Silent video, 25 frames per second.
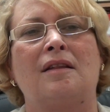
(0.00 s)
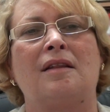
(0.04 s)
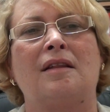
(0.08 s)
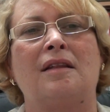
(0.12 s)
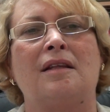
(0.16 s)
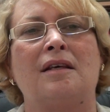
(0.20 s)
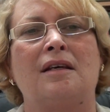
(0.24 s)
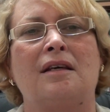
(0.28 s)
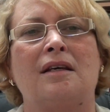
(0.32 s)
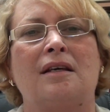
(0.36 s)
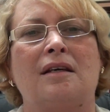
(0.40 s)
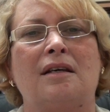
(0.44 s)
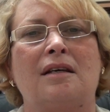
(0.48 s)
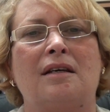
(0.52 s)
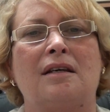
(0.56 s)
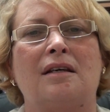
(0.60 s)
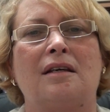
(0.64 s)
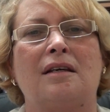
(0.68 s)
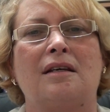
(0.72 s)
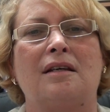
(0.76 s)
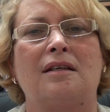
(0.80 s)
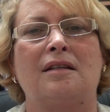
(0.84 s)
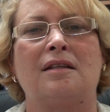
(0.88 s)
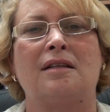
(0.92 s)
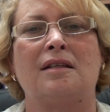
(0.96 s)

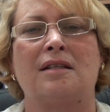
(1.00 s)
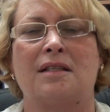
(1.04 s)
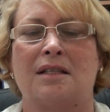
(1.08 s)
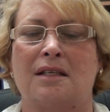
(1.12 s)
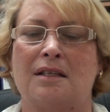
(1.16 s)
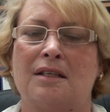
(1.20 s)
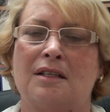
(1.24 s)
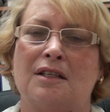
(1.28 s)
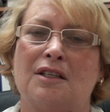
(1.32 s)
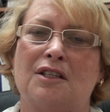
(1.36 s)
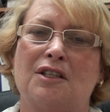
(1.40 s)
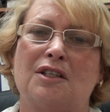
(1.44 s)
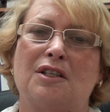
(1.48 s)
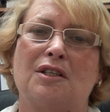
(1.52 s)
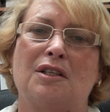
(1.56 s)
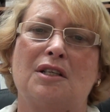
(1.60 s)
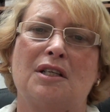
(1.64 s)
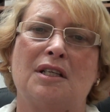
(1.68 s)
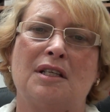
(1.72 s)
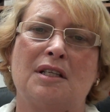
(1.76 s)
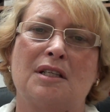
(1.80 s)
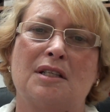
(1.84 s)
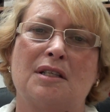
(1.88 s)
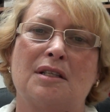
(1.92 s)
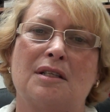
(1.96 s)
this condition
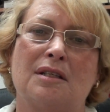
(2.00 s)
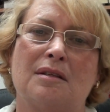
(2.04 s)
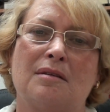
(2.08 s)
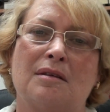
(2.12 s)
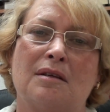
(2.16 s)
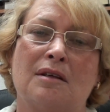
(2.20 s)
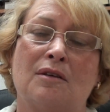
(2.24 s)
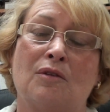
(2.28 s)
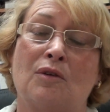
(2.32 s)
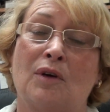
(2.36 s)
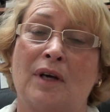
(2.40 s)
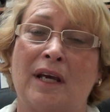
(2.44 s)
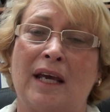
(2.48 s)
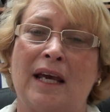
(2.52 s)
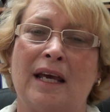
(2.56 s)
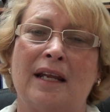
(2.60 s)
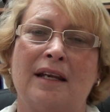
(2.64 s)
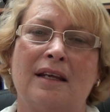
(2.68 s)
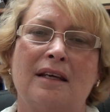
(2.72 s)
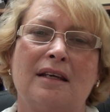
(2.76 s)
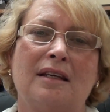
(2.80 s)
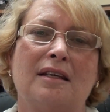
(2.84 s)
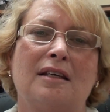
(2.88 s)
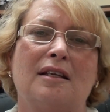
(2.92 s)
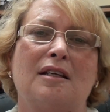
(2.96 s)
is
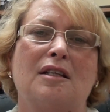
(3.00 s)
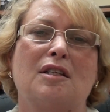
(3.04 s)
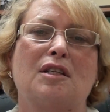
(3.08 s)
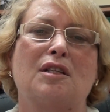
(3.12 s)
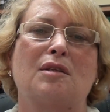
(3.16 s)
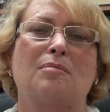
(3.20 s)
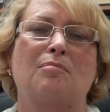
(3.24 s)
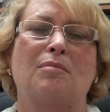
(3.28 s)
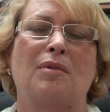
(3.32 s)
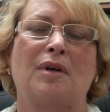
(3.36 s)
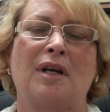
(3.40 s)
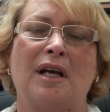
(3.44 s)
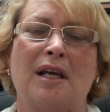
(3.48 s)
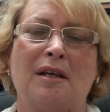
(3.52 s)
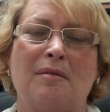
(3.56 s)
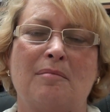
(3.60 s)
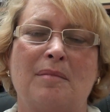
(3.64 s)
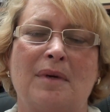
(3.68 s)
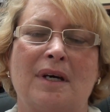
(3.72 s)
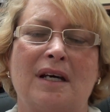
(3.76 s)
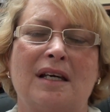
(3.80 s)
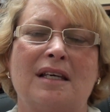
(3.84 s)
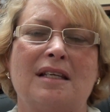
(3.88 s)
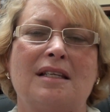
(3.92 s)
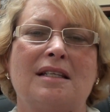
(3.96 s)
organic and it's
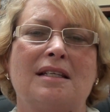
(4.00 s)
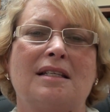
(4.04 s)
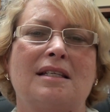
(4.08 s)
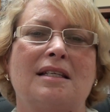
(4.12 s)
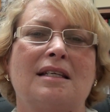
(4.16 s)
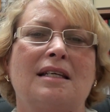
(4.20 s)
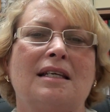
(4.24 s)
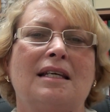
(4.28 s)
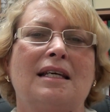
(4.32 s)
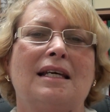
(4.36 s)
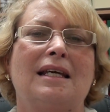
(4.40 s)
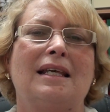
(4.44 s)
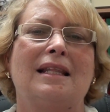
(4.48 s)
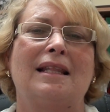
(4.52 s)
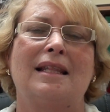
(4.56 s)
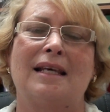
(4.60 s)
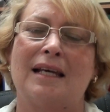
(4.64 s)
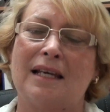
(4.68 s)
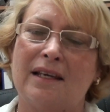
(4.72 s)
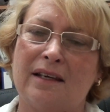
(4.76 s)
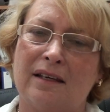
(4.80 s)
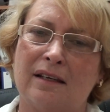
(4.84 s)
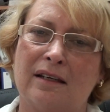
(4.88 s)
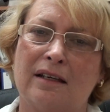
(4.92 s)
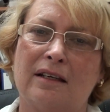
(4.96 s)
brain-based,
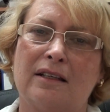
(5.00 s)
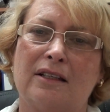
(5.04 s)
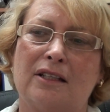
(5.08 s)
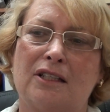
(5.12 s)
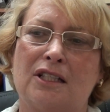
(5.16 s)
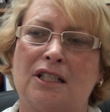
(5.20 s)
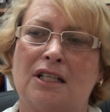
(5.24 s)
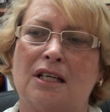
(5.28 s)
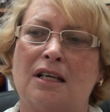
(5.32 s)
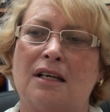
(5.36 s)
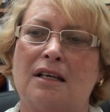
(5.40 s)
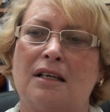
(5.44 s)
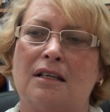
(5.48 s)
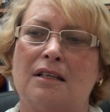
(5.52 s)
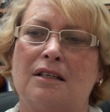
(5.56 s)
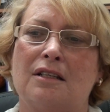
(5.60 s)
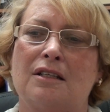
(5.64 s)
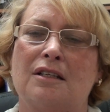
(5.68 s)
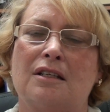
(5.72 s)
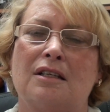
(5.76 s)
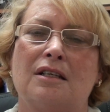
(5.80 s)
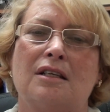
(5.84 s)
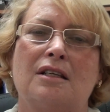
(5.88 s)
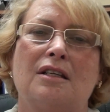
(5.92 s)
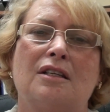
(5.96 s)
they can't
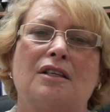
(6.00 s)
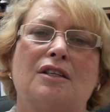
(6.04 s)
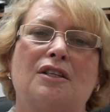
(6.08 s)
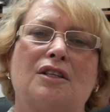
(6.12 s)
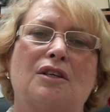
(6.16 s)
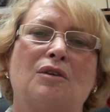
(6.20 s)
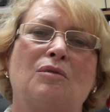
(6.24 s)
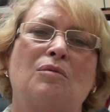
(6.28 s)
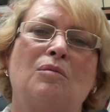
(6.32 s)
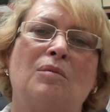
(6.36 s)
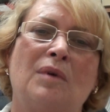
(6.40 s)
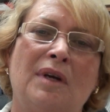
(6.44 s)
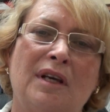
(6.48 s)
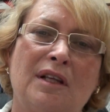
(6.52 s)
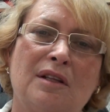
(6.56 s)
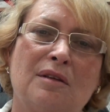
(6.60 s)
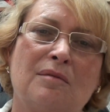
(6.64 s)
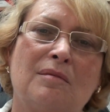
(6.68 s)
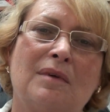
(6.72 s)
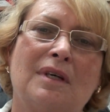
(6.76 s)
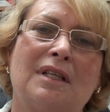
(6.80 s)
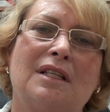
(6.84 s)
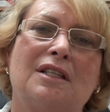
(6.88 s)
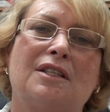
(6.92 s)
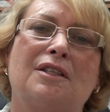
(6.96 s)
change. So we're the
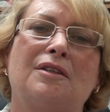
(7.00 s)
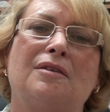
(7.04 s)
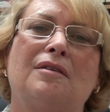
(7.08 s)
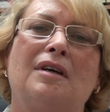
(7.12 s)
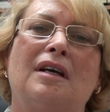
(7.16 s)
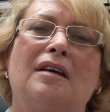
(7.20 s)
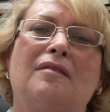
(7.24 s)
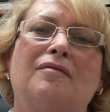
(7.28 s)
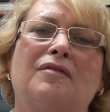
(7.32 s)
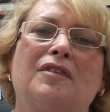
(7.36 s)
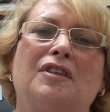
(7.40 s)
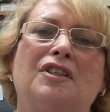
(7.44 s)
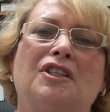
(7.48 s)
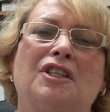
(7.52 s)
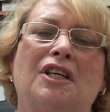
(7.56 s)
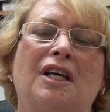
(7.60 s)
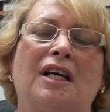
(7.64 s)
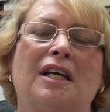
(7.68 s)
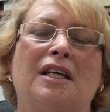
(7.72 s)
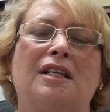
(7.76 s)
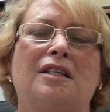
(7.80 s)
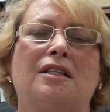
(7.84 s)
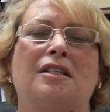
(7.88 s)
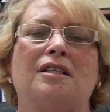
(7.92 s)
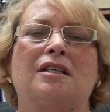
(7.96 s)
ones who have to
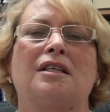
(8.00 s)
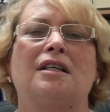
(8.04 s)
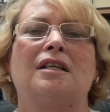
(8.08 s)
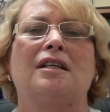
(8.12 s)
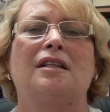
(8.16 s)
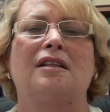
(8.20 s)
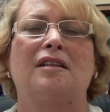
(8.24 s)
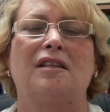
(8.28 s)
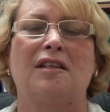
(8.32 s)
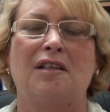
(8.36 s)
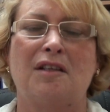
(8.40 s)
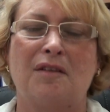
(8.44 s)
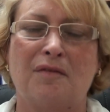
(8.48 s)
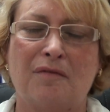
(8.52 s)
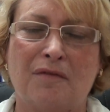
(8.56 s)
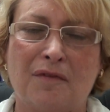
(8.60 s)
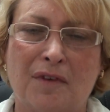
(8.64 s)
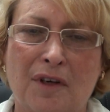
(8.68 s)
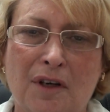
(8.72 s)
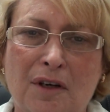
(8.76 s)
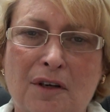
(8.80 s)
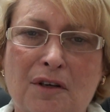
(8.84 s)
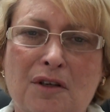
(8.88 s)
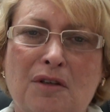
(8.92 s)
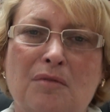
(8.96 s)
change. The
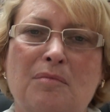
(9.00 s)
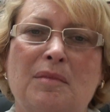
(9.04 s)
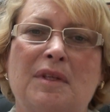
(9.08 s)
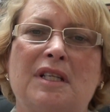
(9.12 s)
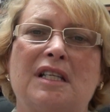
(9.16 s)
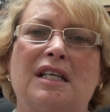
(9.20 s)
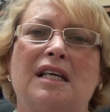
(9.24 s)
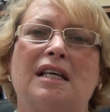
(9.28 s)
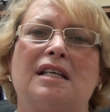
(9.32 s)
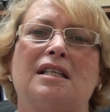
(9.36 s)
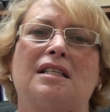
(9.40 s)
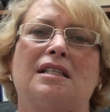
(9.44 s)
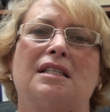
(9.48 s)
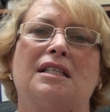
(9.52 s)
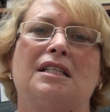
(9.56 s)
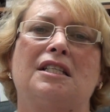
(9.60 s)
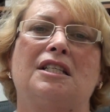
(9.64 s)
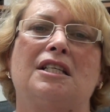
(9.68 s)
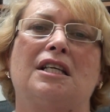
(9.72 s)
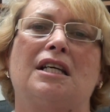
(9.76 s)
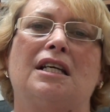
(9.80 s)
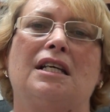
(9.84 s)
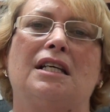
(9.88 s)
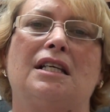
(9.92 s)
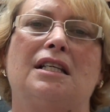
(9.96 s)
environment has to
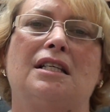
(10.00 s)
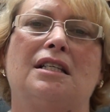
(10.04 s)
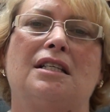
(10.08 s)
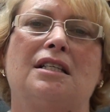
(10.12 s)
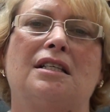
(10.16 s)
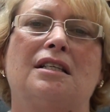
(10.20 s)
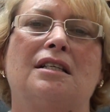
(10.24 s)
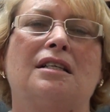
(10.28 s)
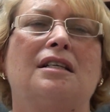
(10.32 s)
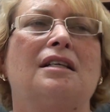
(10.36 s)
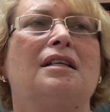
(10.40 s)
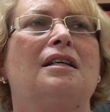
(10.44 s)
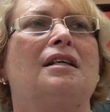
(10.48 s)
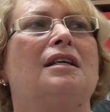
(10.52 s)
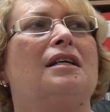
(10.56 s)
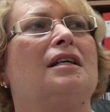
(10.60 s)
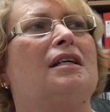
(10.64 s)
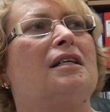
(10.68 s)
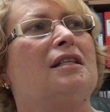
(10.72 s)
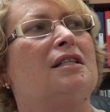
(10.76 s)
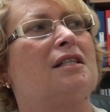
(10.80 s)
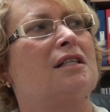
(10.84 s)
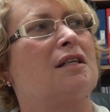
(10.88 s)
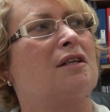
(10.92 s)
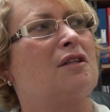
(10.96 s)
change.
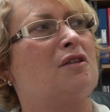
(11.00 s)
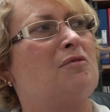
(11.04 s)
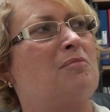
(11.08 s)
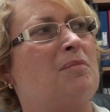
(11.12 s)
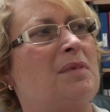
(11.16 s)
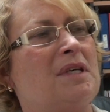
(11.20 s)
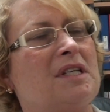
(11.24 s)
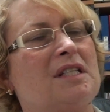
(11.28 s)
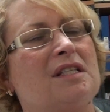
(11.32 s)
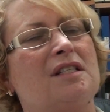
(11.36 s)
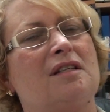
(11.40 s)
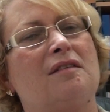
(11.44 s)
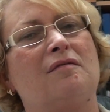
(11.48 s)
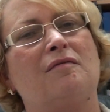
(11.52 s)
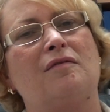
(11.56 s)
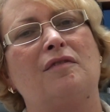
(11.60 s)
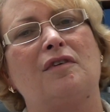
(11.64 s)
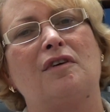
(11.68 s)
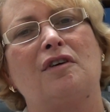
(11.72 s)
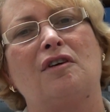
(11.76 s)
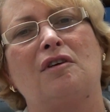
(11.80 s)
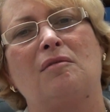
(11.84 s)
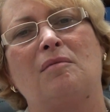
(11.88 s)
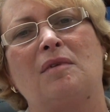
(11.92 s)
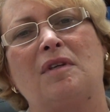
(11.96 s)
And so the best
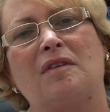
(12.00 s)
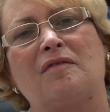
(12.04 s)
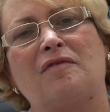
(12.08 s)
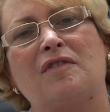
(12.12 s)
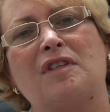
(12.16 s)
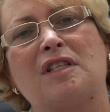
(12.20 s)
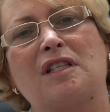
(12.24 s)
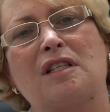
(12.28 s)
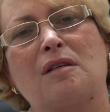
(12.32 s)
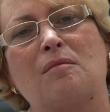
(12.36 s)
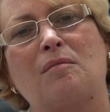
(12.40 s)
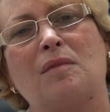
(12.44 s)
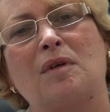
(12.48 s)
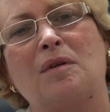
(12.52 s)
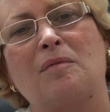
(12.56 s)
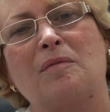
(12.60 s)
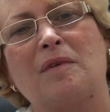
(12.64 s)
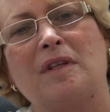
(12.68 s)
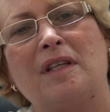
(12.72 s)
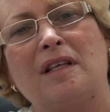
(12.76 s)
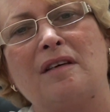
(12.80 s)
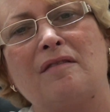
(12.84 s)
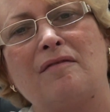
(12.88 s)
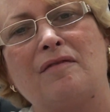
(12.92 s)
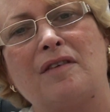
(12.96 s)
environment for someone
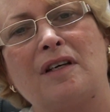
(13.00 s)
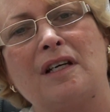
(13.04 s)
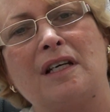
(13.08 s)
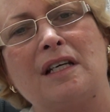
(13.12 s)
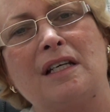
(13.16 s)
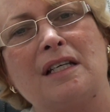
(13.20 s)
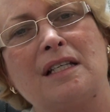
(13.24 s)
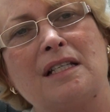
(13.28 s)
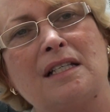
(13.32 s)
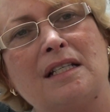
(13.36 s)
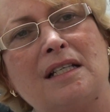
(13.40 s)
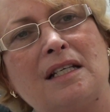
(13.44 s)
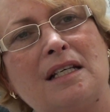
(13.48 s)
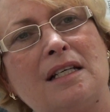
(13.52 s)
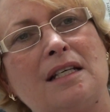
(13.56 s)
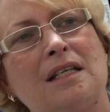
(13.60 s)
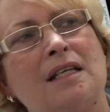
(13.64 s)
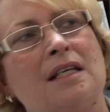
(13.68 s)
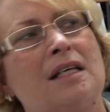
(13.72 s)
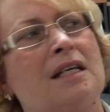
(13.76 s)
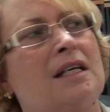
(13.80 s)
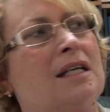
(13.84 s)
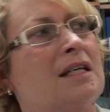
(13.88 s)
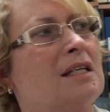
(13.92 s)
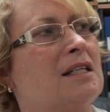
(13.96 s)
with FASD
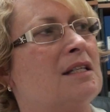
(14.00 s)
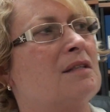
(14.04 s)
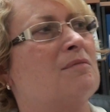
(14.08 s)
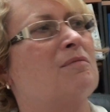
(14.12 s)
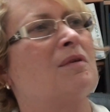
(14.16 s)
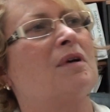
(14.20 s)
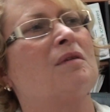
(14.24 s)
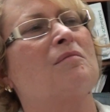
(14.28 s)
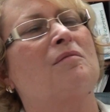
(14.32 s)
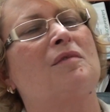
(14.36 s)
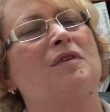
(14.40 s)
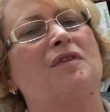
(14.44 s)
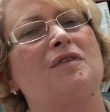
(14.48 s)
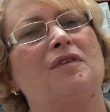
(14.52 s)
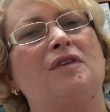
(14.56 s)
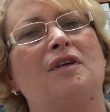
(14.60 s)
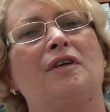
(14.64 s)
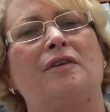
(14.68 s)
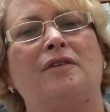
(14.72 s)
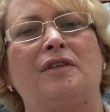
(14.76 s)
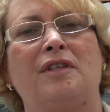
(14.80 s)
is one with no